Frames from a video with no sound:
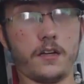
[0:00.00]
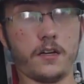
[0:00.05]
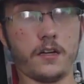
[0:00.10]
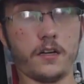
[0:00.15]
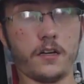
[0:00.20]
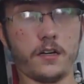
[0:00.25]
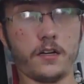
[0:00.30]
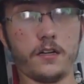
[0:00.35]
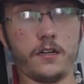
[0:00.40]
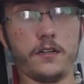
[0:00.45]

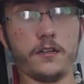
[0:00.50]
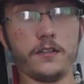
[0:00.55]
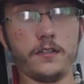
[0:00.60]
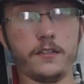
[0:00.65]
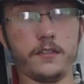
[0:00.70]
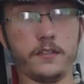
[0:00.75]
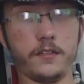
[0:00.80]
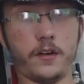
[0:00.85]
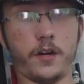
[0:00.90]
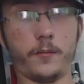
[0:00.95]
uh,
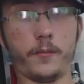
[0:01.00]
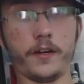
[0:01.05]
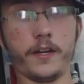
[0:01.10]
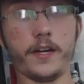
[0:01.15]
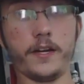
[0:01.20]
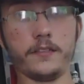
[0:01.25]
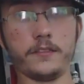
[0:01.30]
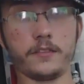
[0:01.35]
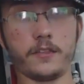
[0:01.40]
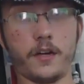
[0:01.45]

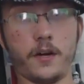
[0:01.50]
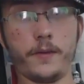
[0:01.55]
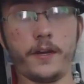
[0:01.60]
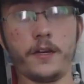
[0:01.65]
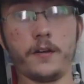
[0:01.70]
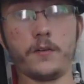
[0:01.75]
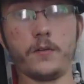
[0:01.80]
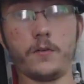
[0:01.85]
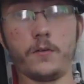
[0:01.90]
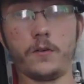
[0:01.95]
Armageddon's
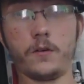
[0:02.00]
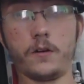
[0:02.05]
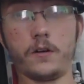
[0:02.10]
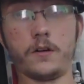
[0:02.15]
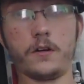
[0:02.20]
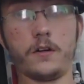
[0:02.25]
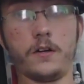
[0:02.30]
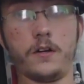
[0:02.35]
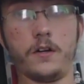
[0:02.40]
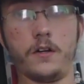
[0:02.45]
coming,
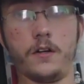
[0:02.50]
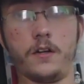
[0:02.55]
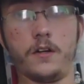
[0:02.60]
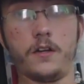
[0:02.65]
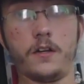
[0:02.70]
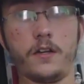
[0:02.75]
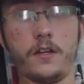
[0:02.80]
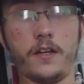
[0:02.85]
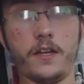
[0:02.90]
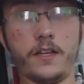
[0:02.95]
or
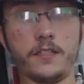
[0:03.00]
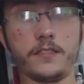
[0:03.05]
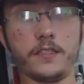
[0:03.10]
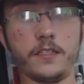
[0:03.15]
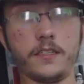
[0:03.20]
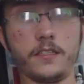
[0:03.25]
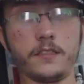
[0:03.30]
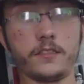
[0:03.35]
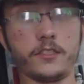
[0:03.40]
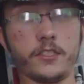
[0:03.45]

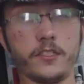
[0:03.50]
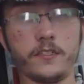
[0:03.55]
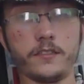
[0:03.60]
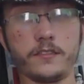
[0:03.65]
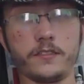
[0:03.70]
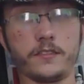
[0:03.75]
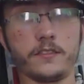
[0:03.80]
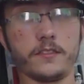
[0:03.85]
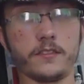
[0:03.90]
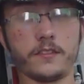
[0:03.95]
is it
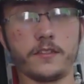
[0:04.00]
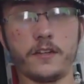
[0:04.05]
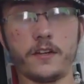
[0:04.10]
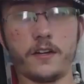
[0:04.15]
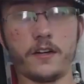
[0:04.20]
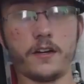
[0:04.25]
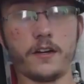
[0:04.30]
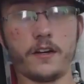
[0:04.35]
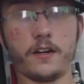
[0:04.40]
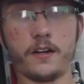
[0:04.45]
just
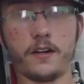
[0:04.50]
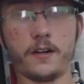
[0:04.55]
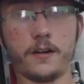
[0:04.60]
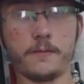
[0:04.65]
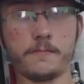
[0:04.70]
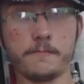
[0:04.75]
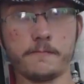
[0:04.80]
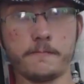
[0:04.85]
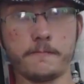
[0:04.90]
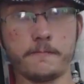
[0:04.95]

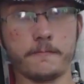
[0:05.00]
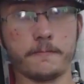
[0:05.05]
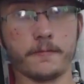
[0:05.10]
uh,